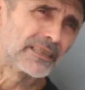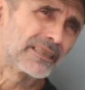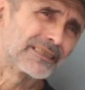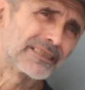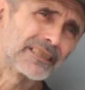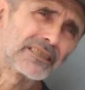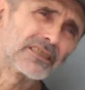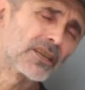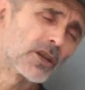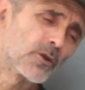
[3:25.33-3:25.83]

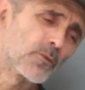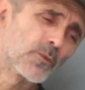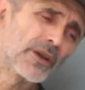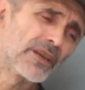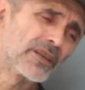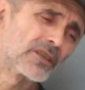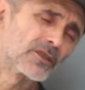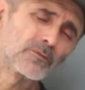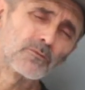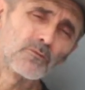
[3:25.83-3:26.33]
there's
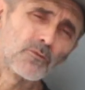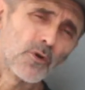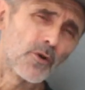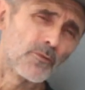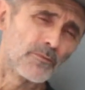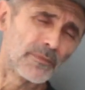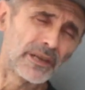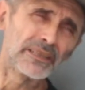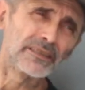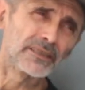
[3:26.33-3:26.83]
always more
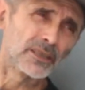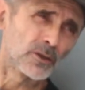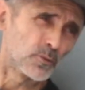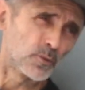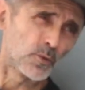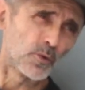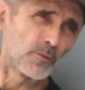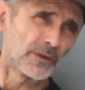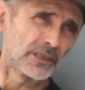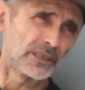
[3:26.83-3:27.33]
men than
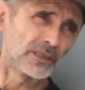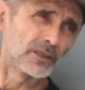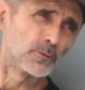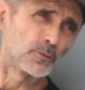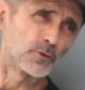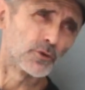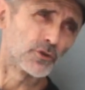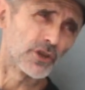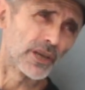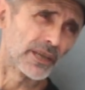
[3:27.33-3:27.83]
women in the
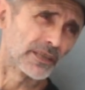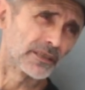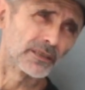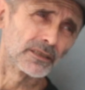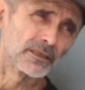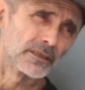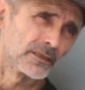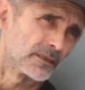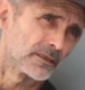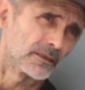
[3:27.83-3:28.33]
project.
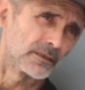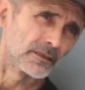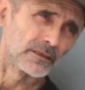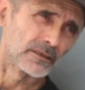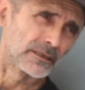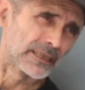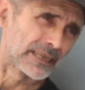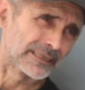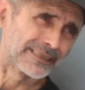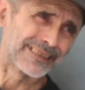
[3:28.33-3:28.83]

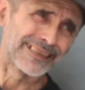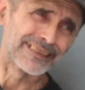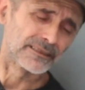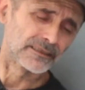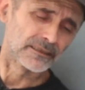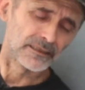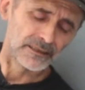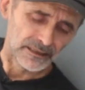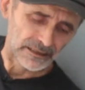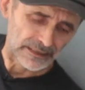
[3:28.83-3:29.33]
That's
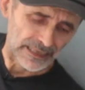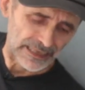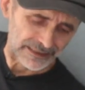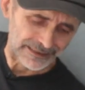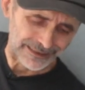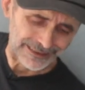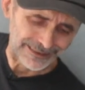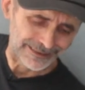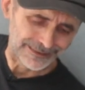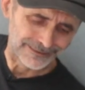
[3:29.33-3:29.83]

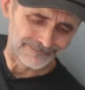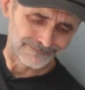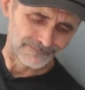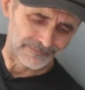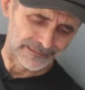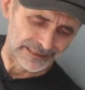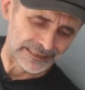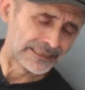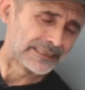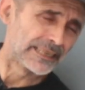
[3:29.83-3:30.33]

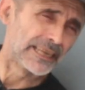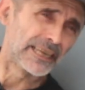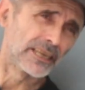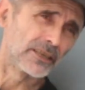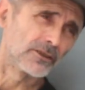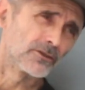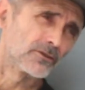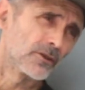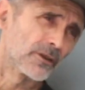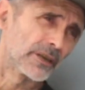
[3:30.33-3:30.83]
the
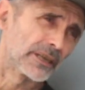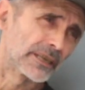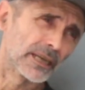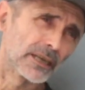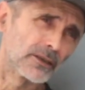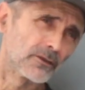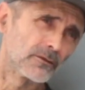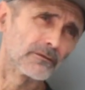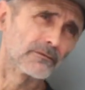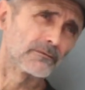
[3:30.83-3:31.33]
date. No, I
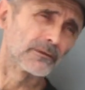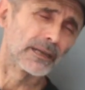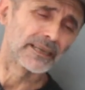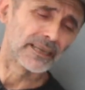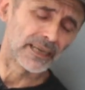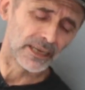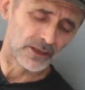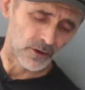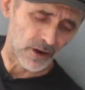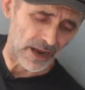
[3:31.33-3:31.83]

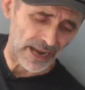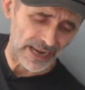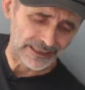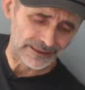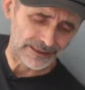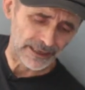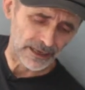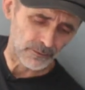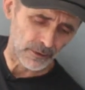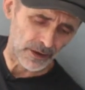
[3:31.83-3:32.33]
cannot
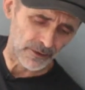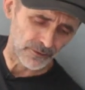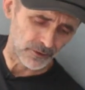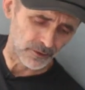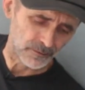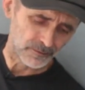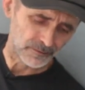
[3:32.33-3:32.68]
hide that one